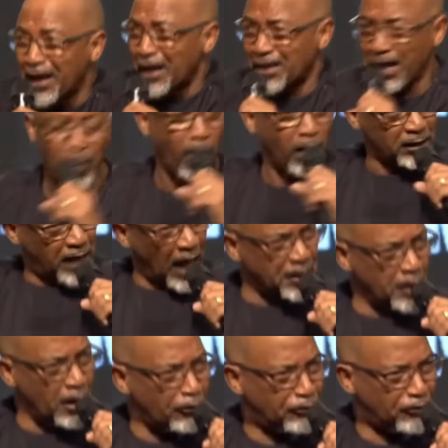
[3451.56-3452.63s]
Come on,
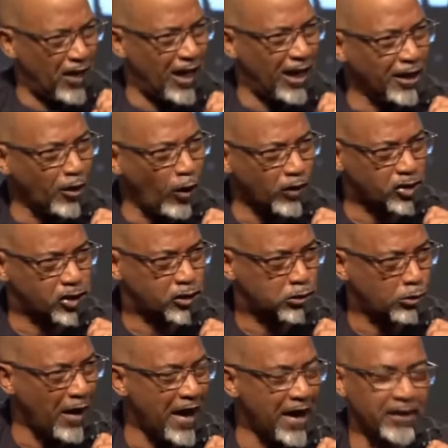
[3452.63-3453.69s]
can you feel your
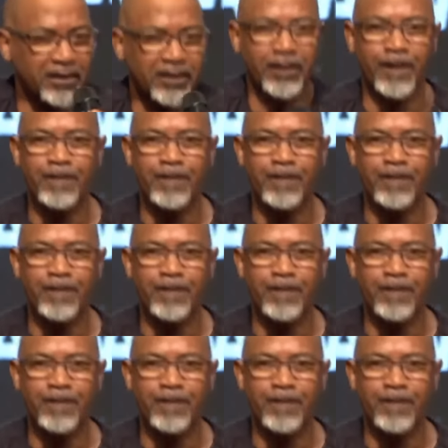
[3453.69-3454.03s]
strength?